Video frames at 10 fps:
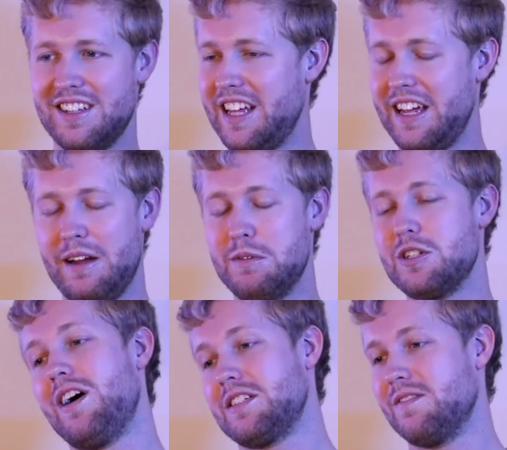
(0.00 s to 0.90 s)
it was
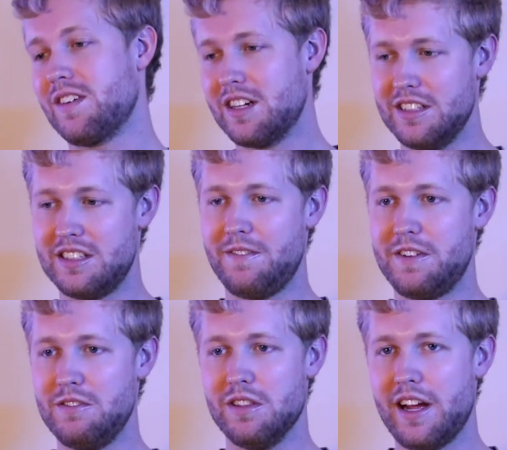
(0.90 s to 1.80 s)
awesome because if
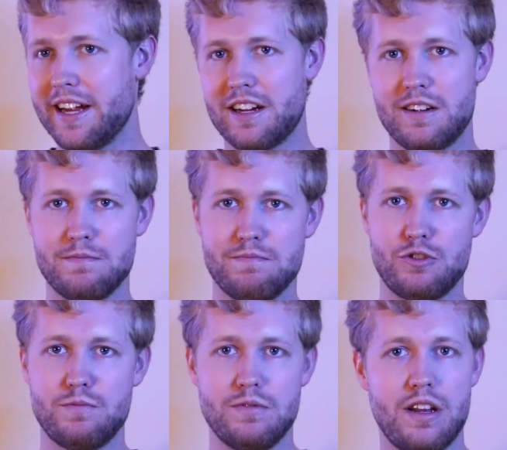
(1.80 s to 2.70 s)
you like
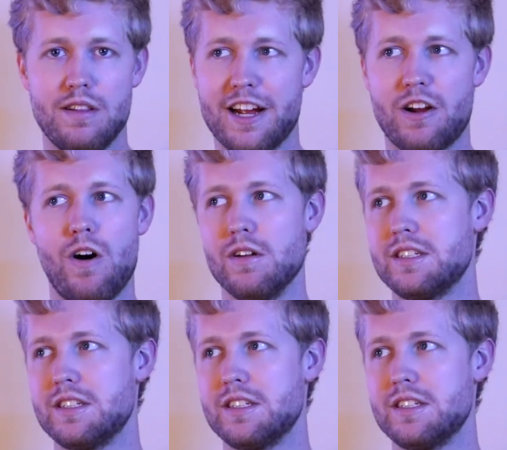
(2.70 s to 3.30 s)
all